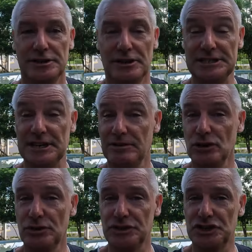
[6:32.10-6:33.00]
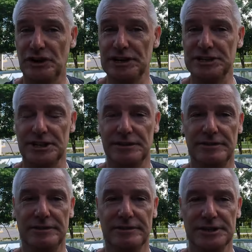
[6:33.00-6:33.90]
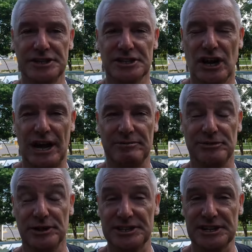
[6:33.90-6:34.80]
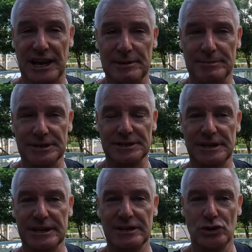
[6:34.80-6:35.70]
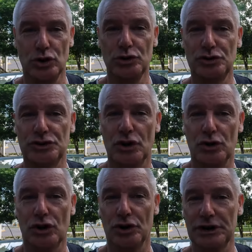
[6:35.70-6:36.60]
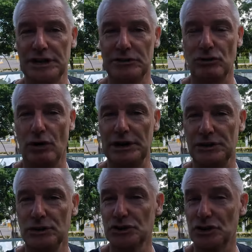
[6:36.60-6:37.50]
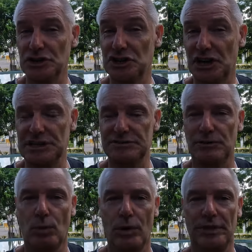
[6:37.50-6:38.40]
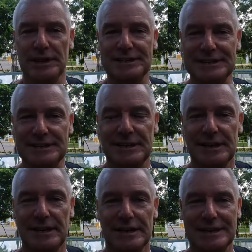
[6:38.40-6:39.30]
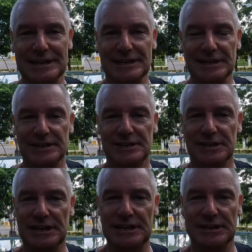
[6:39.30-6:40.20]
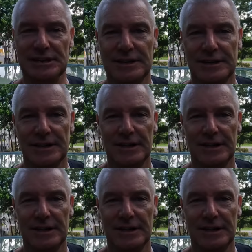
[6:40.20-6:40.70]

So let's have a look at the strategy this game for this game, and who's got to get it right and who's got to change from what they did in Dunedin.